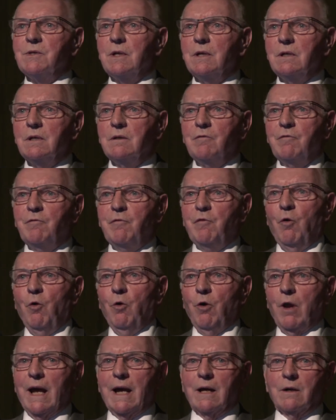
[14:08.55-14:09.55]
and
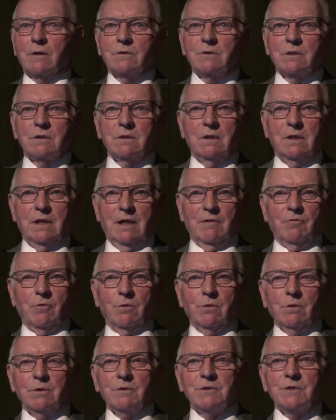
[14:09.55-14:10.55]
fallout
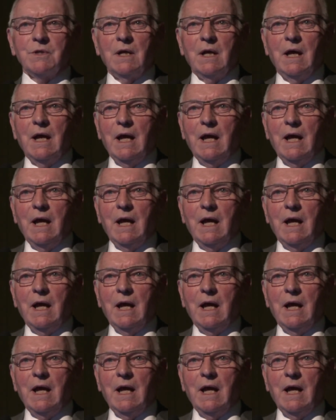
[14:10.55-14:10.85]
levels